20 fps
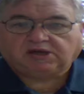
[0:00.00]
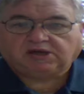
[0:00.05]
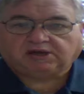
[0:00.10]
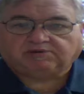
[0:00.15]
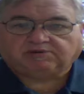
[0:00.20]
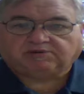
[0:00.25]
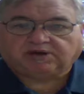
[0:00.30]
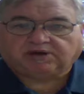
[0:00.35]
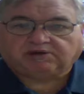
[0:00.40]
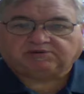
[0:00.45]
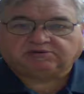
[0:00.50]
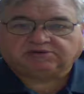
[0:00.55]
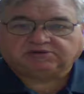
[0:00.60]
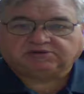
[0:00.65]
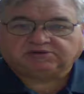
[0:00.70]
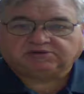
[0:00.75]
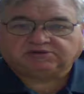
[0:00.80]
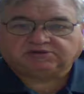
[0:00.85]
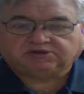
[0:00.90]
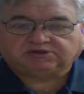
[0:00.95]
around
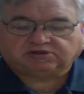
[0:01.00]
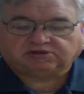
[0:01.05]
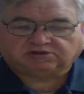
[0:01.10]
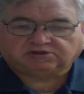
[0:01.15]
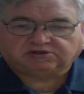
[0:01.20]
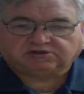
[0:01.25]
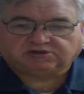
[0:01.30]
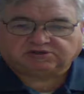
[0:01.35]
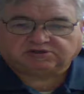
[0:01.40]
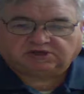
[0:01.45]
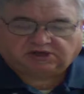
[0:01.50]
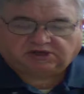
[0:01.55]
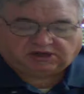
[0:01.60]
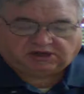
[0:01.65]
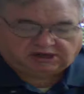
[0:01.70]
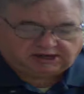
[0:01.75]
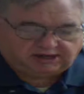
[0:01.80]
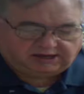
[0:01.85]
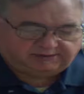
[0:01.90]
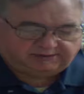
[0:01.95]
church a
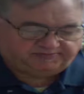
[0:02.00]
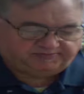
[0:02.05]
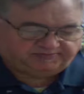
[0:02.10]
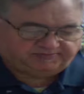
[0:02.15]
lot.